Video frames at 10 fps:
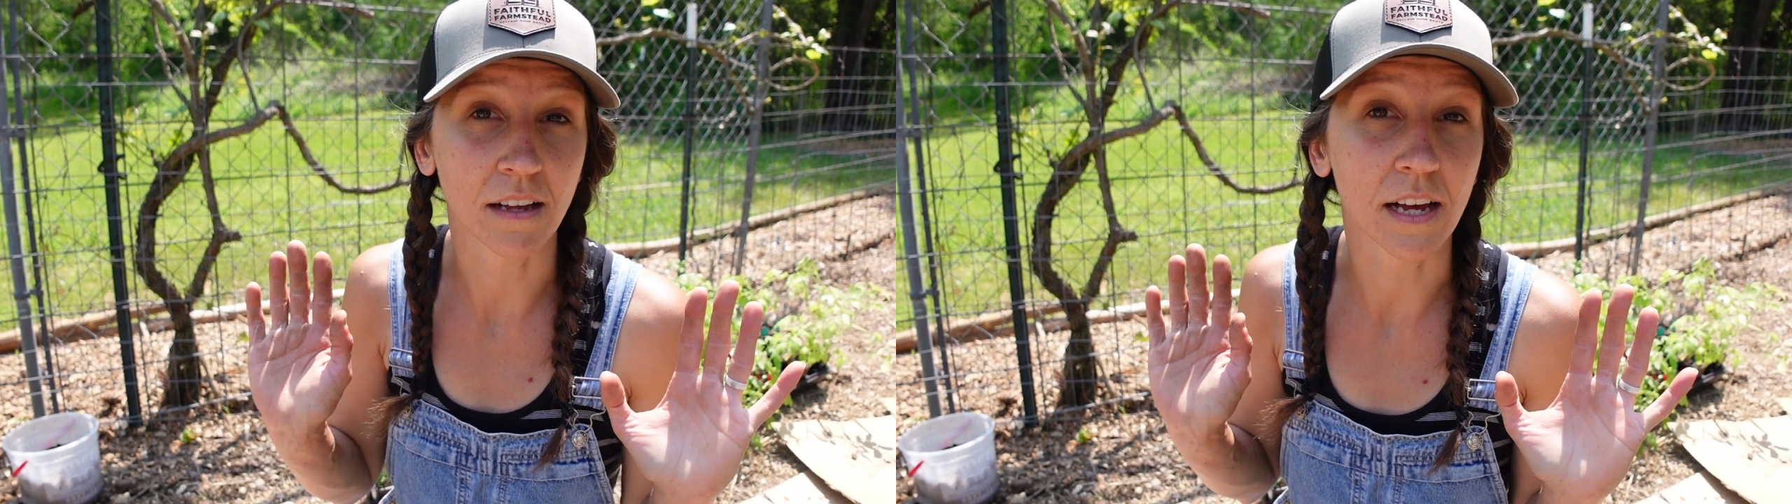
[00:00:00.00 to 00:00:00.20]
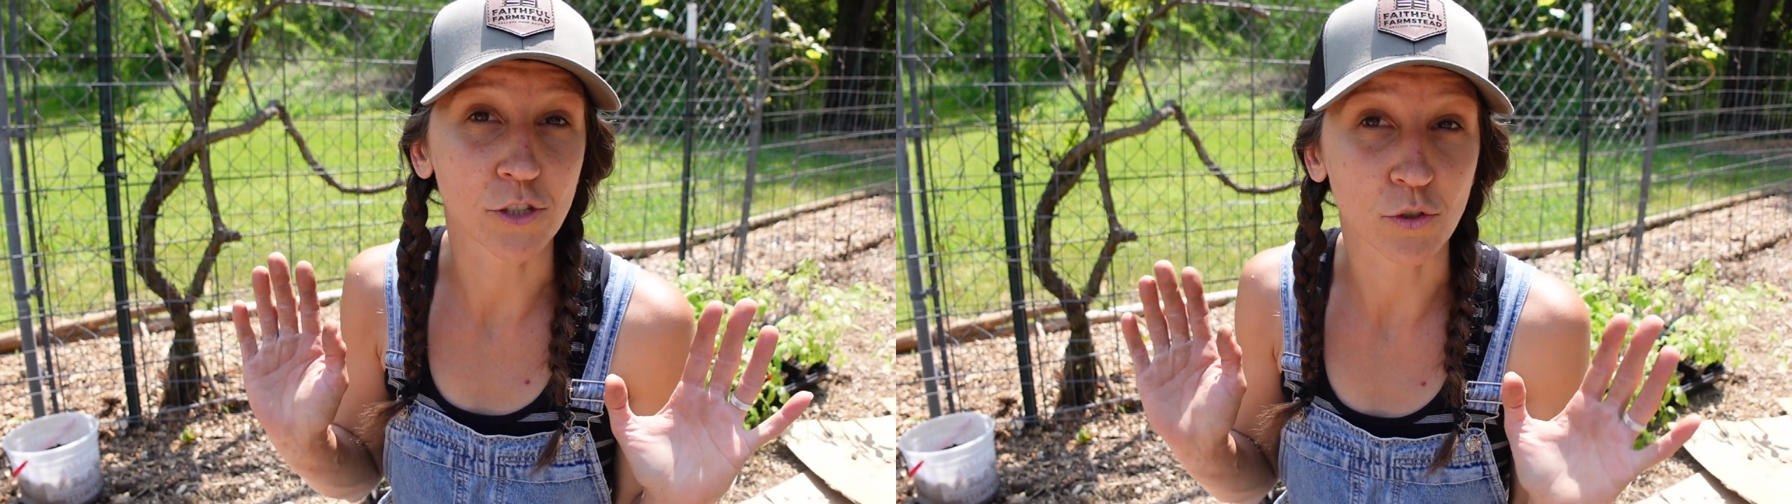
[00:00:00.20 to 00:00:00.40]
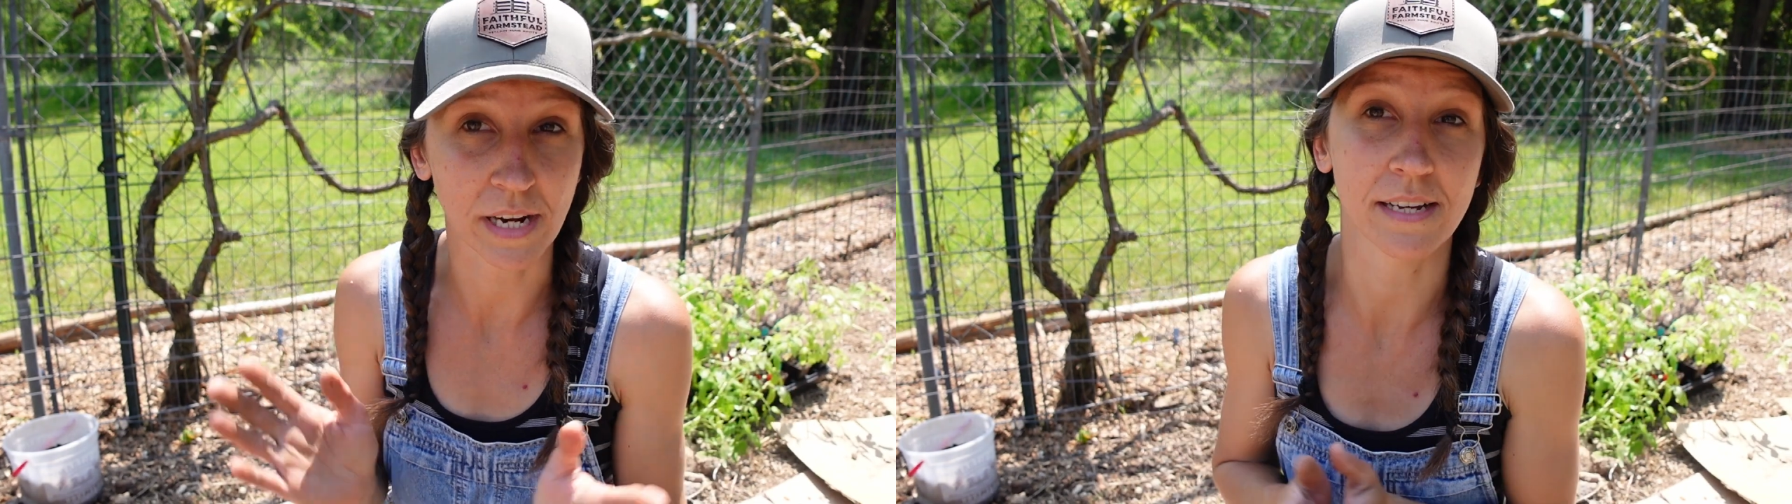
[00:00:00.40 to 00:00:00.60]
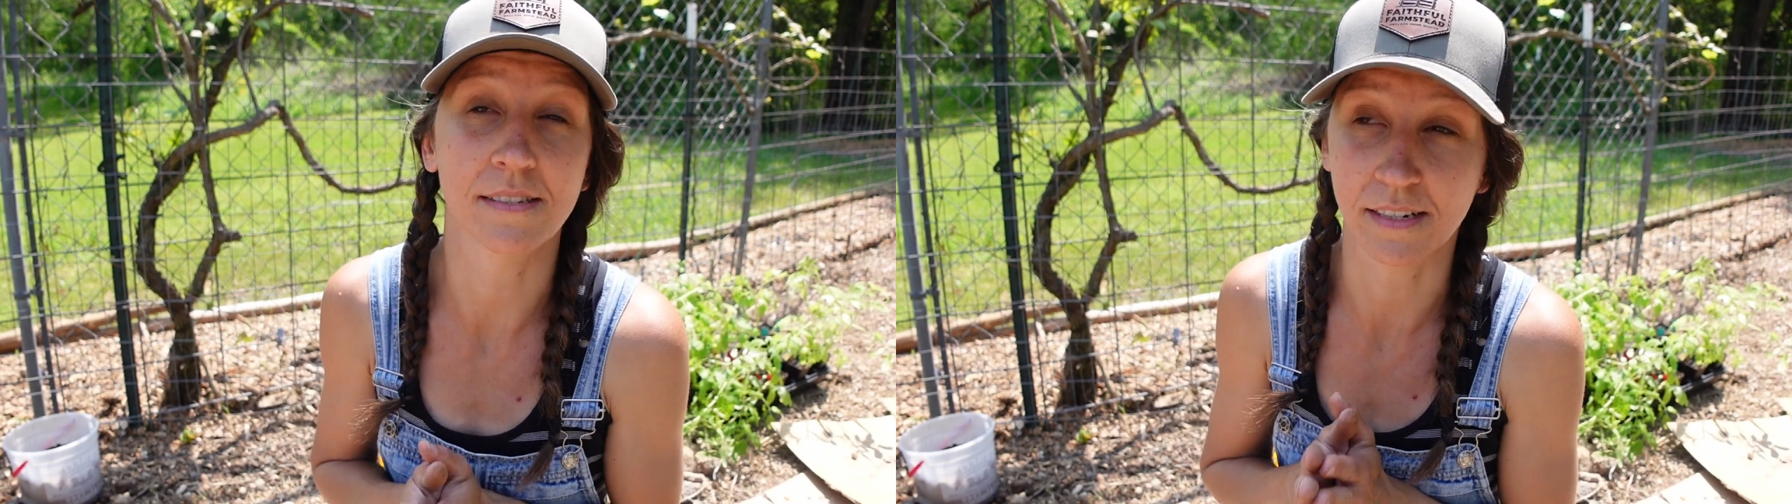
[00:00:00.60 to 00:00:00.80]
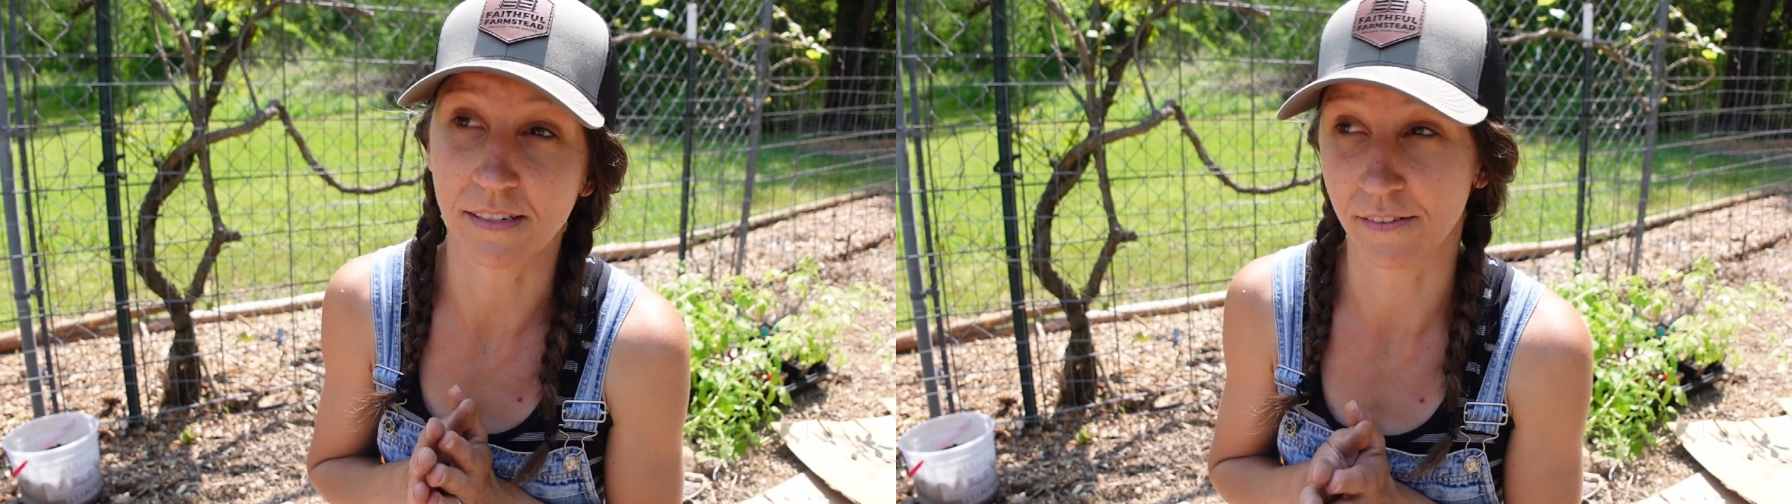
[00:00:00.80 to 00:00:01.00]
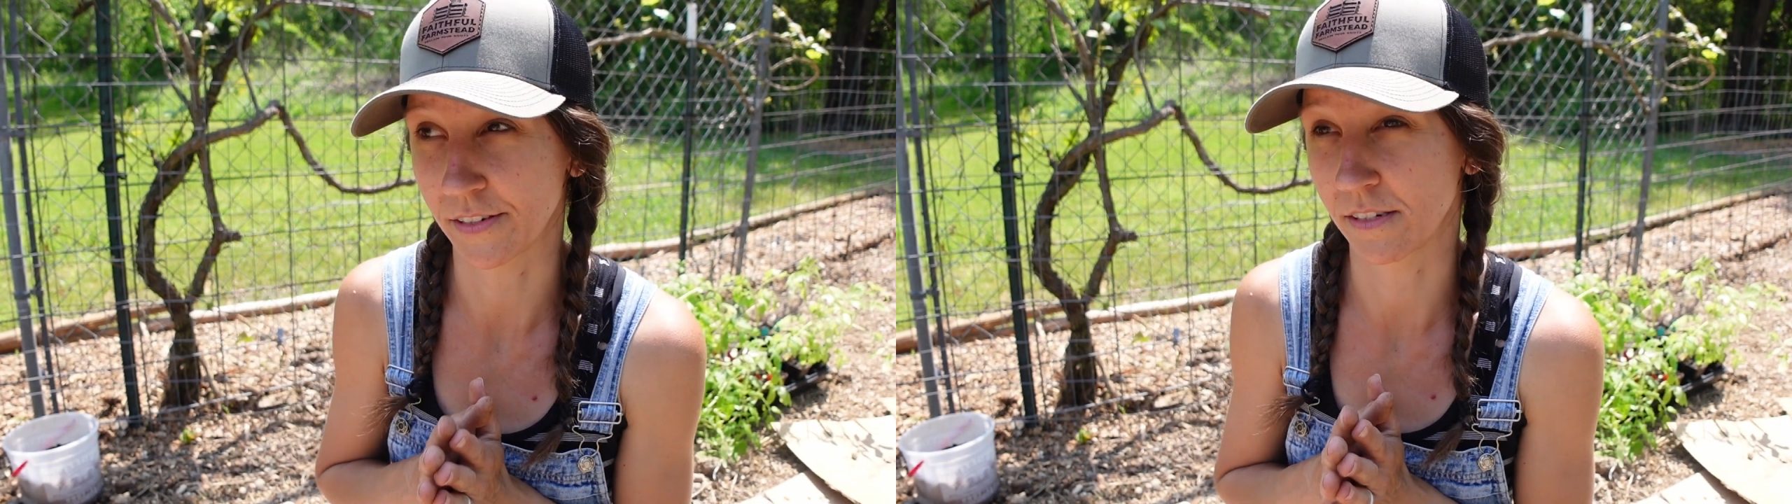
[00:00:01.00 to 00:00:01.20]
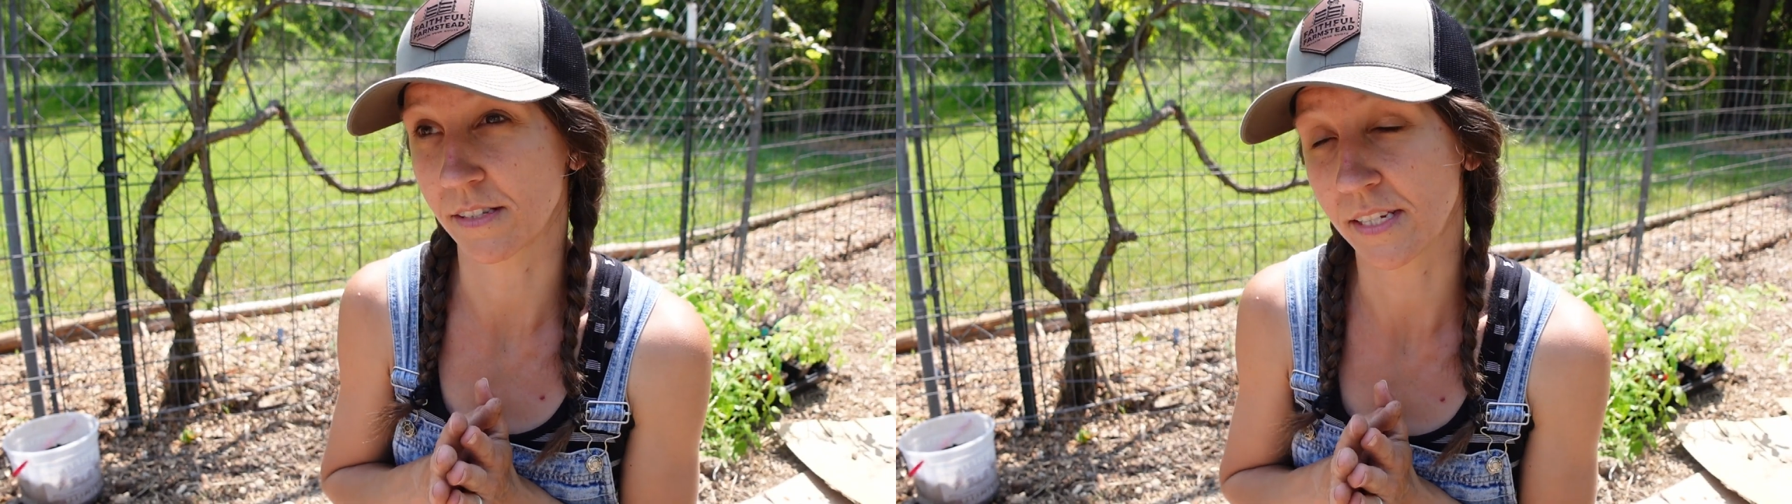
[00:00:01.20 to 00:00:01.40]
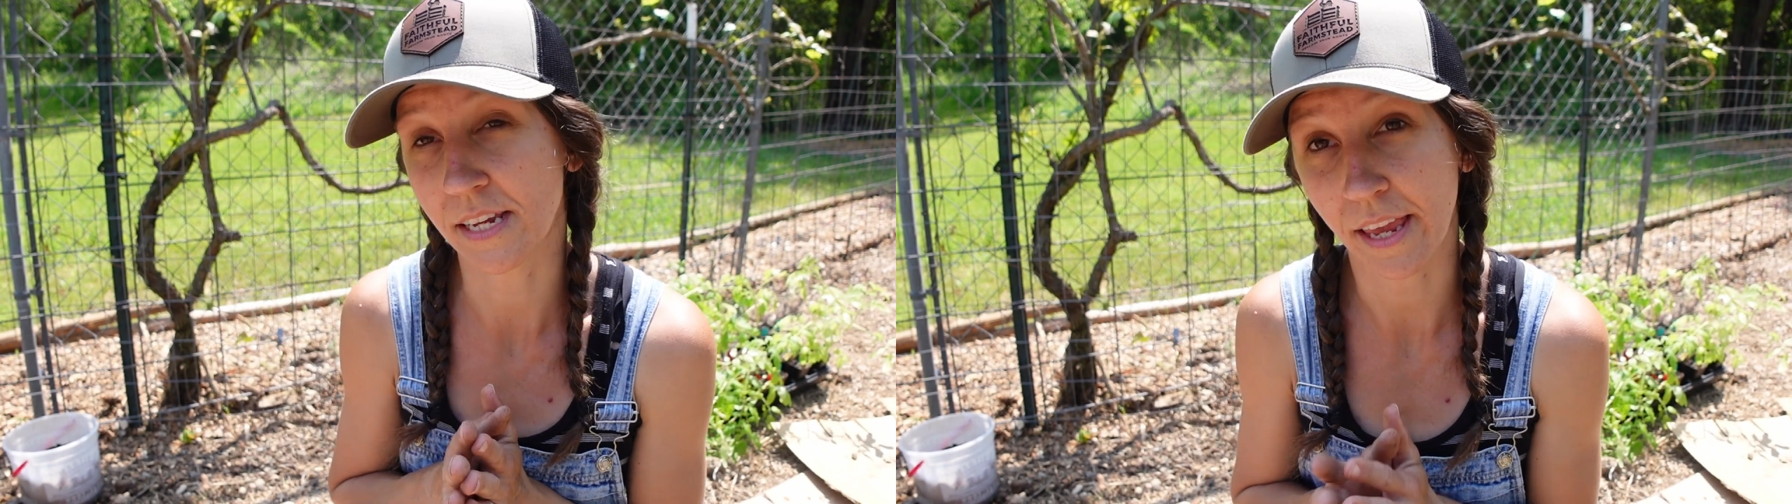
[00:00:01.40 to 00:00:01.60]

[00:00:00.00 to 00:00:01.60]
a drastic difference